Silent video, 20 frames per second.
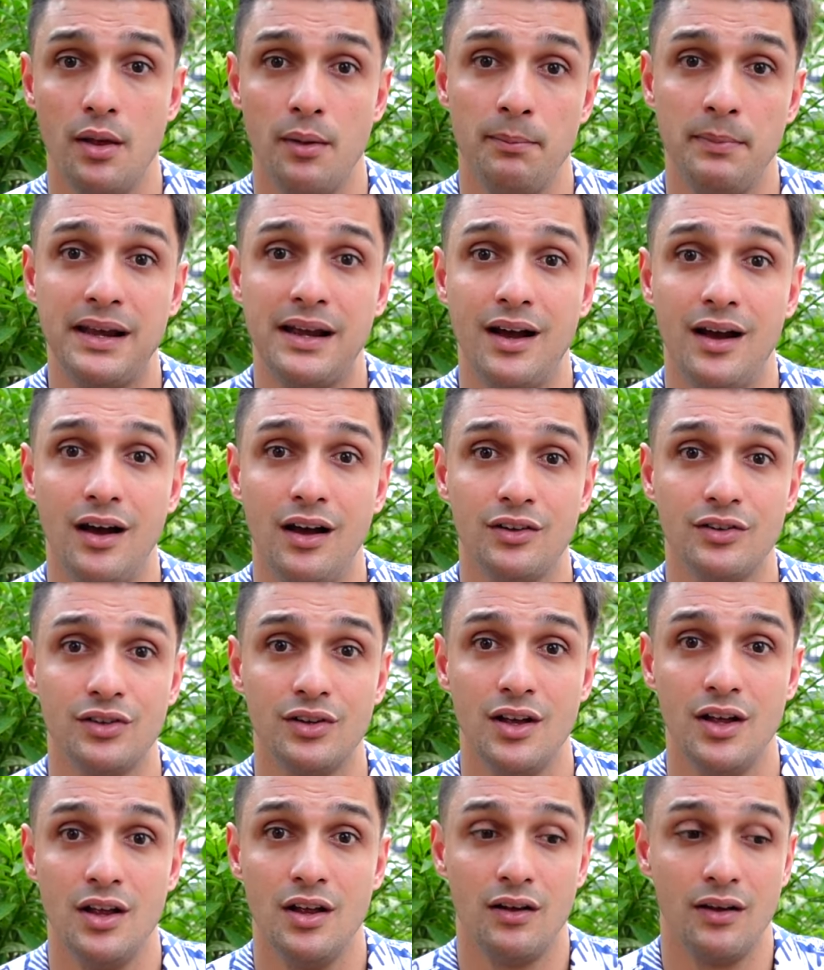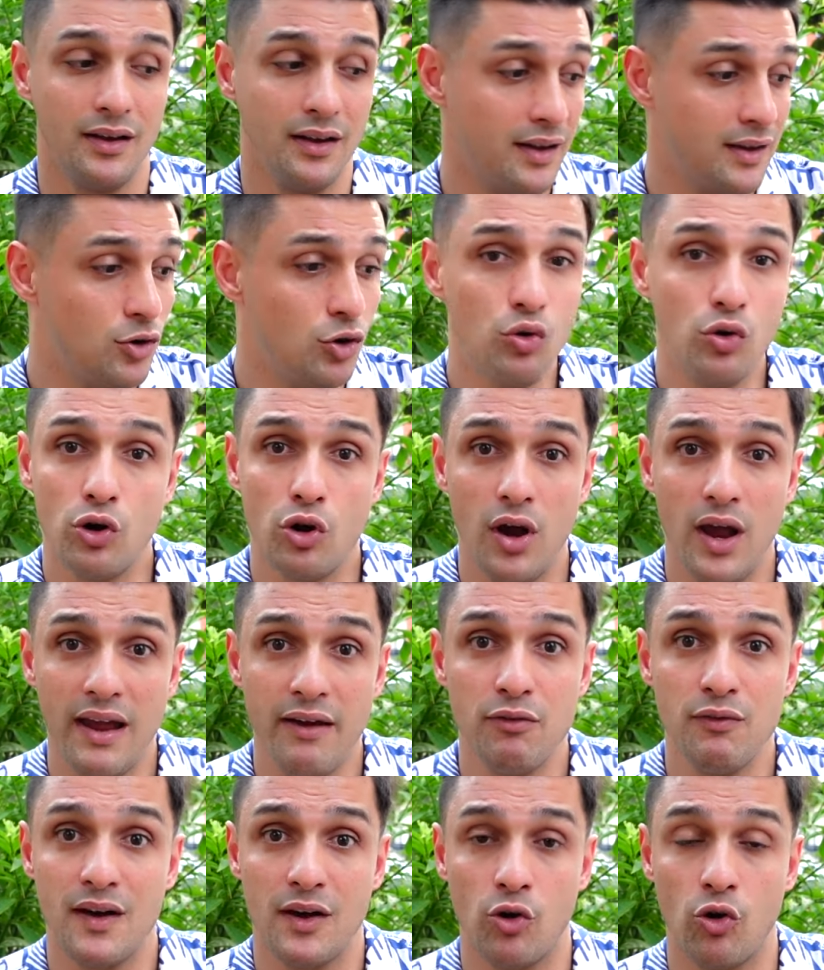because you
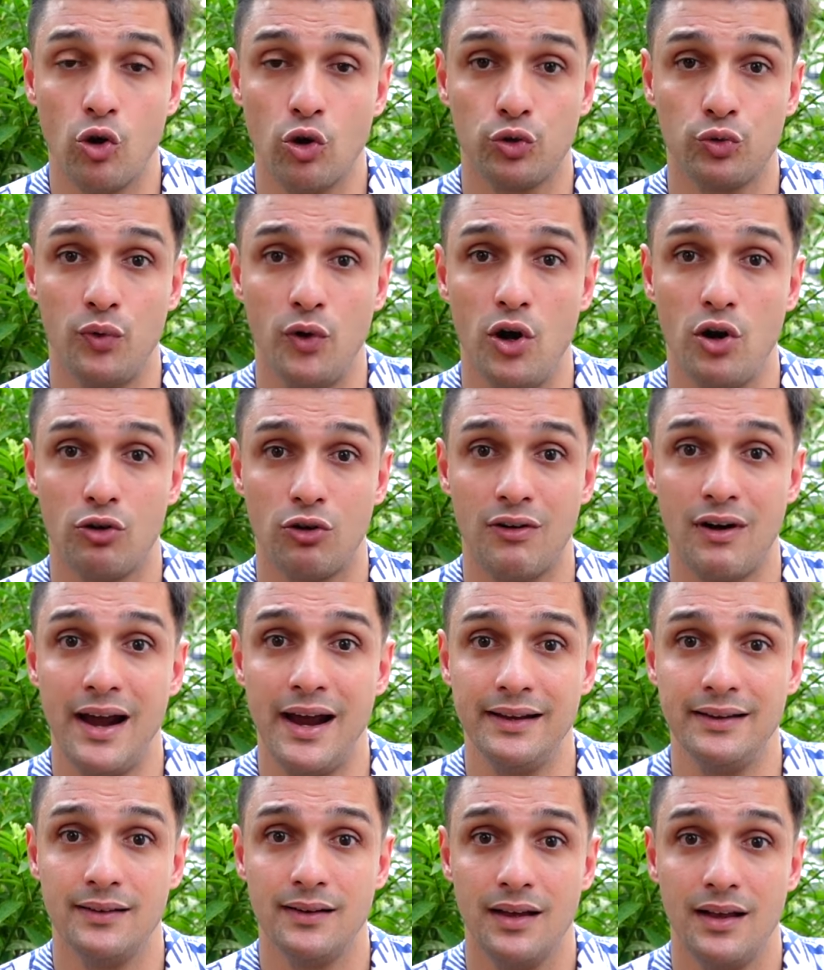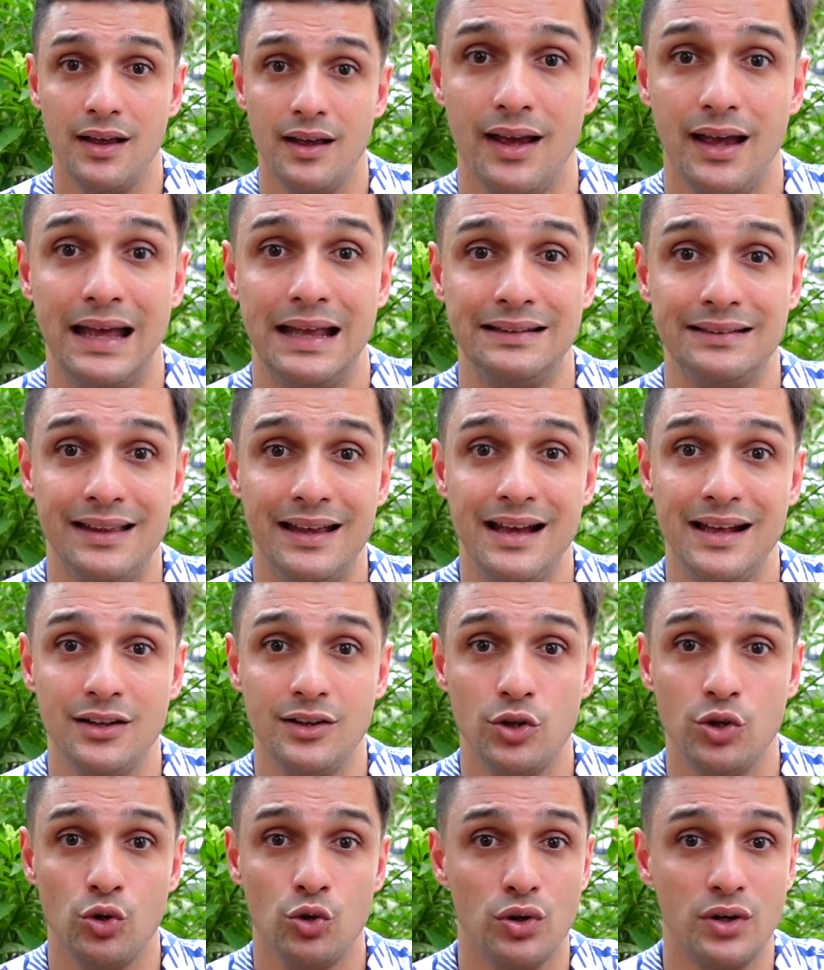everyone goes work, right? And
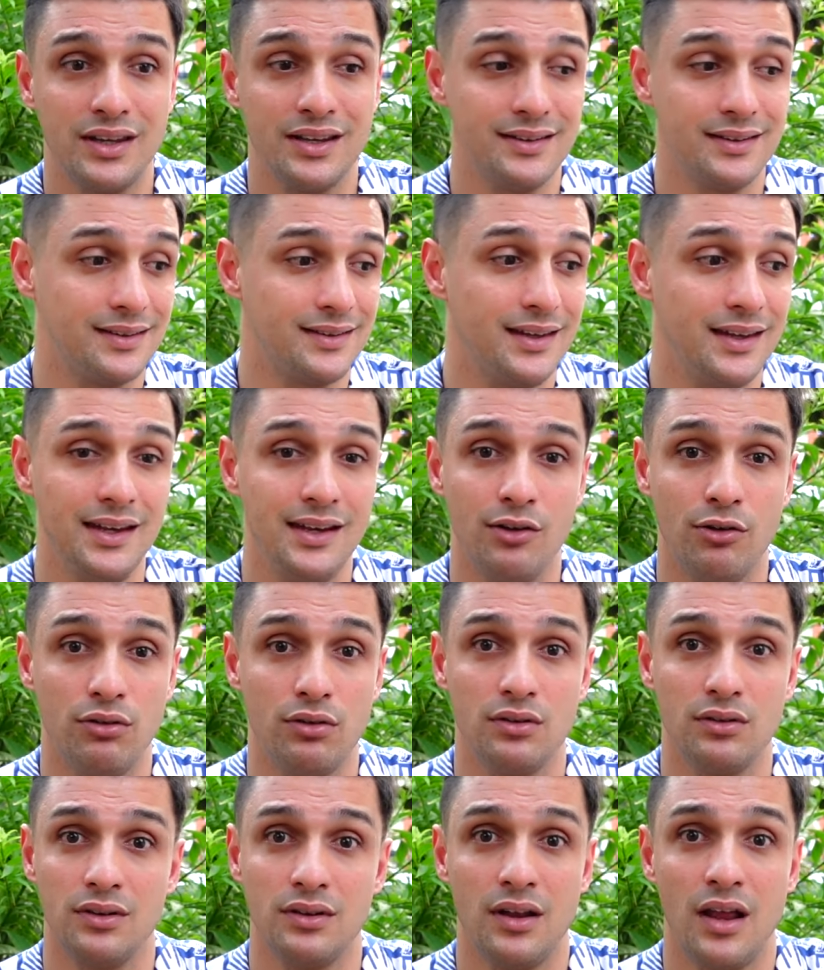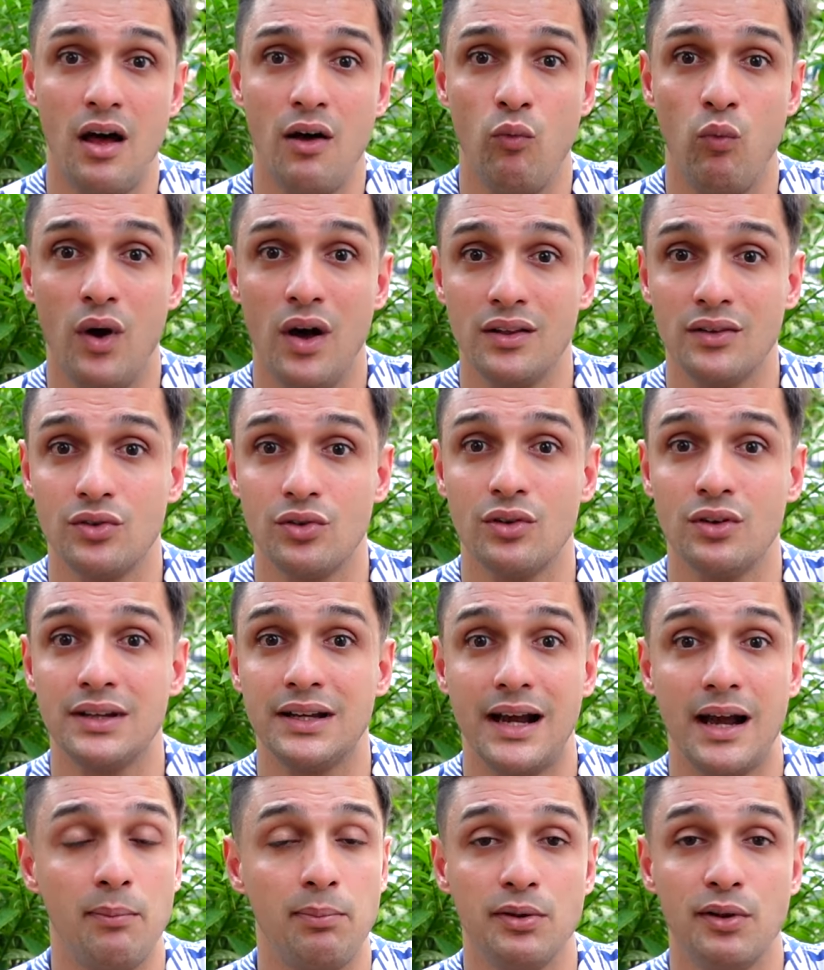then you can see your loved ones only
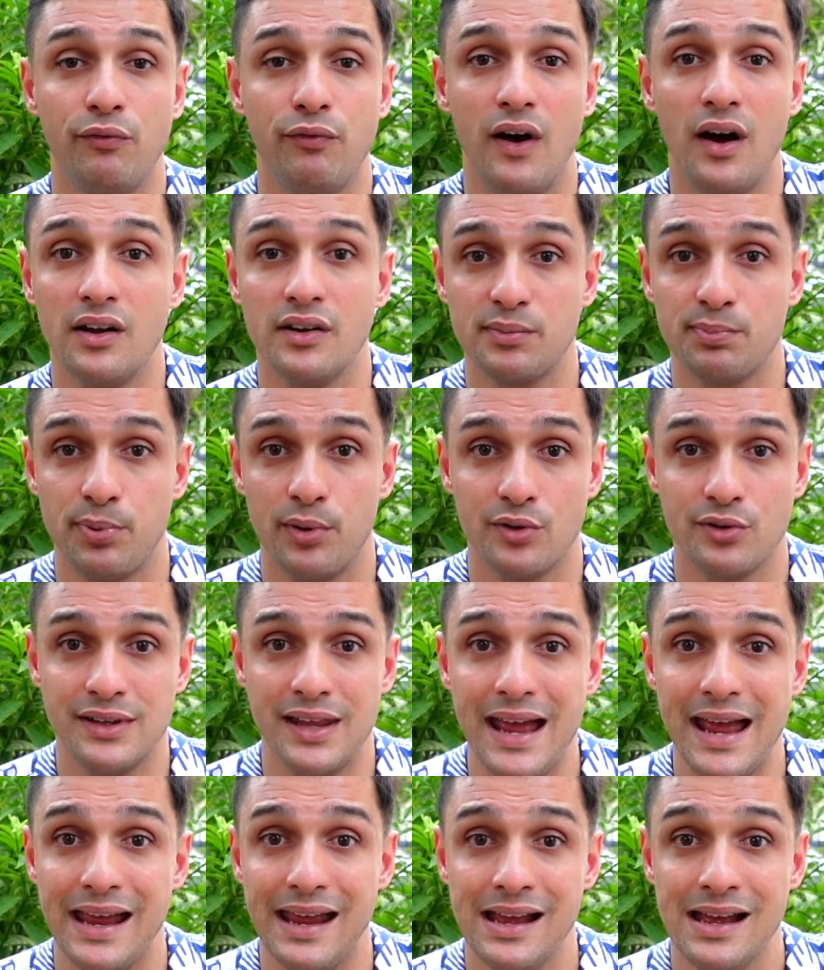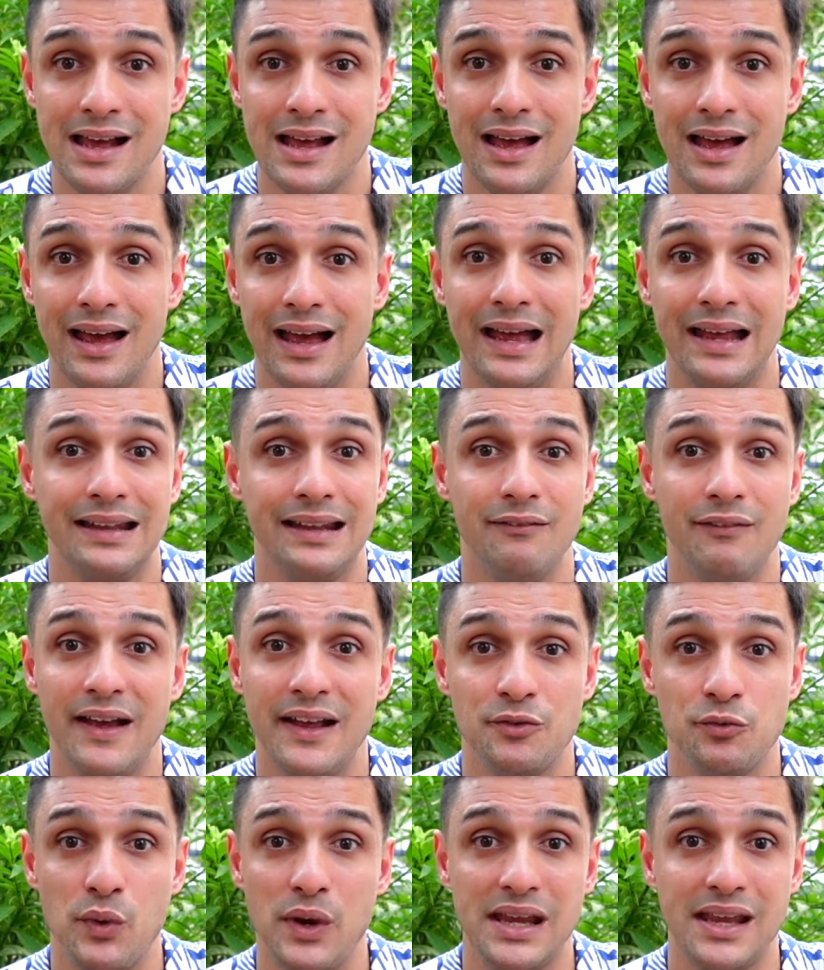a couple of hours per day and
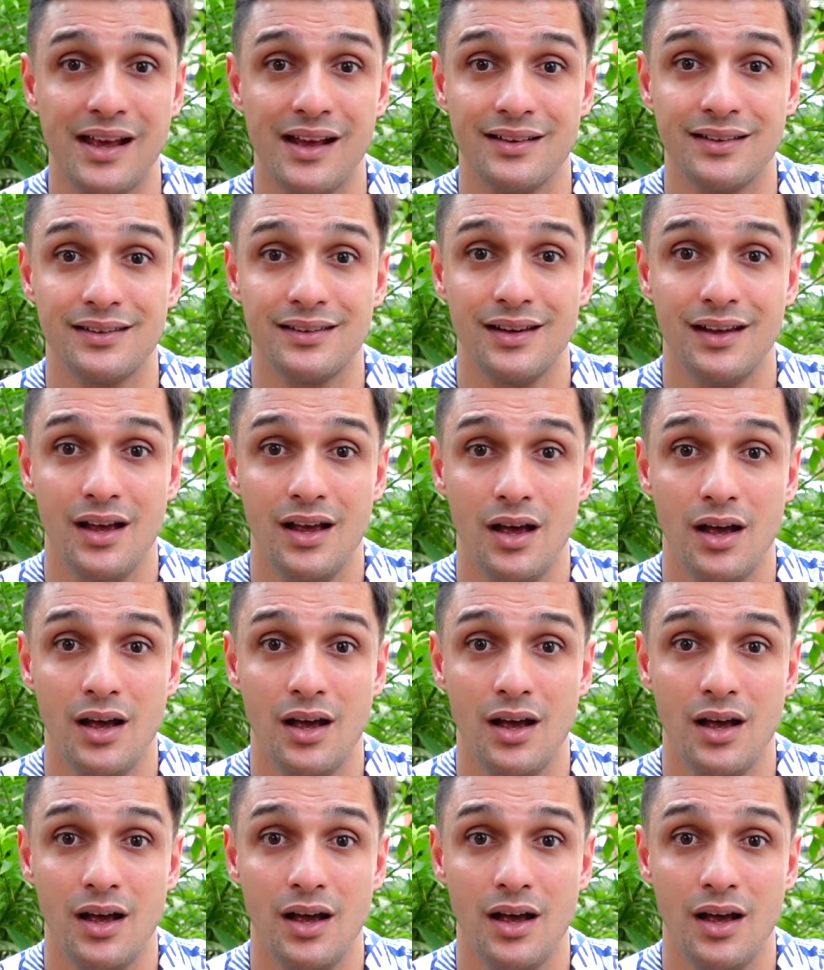at weekends.